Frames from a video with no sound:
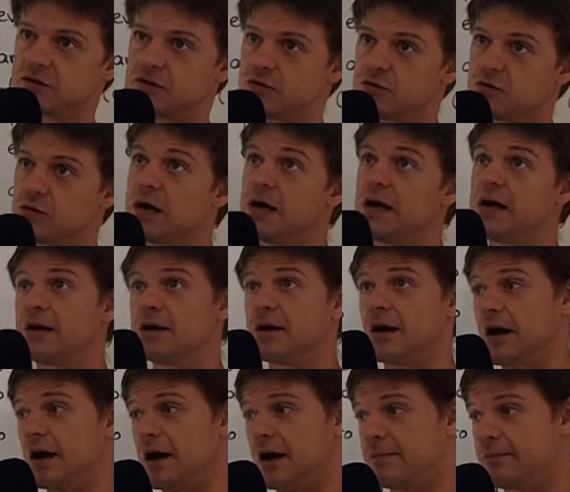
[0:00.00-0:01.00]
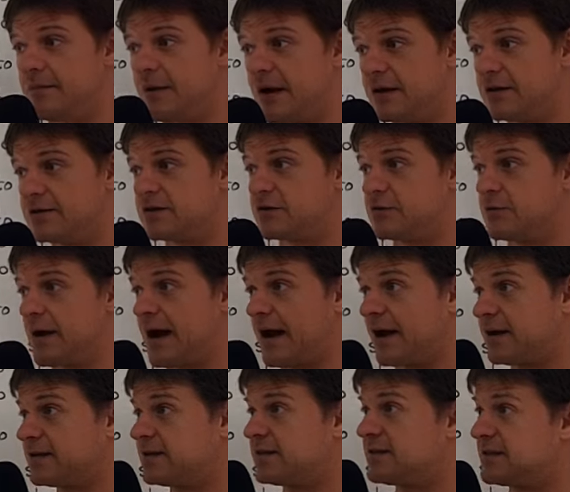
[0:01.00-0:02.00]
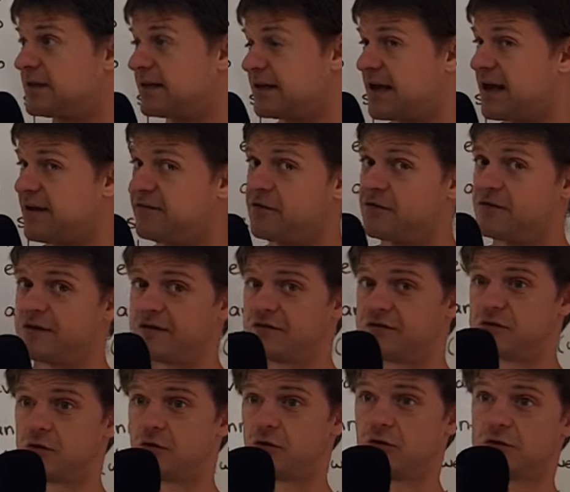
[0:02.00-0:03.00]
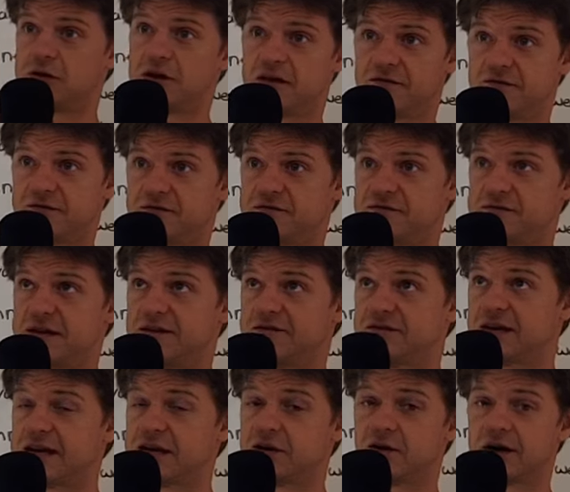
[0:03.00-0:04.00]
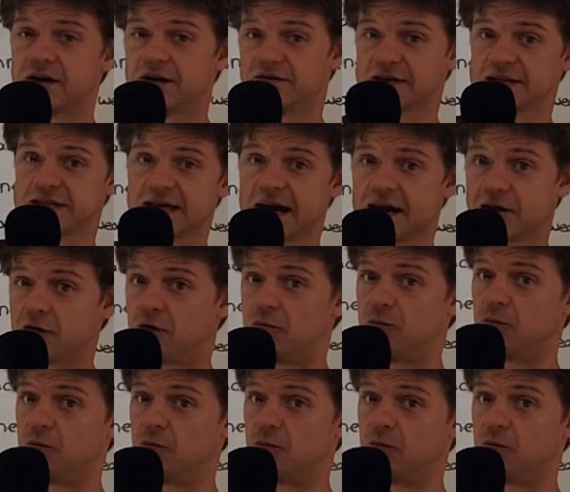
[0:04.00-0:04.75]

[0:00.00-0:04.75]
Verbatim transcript: to um, to act together if you're if there's any kind of attack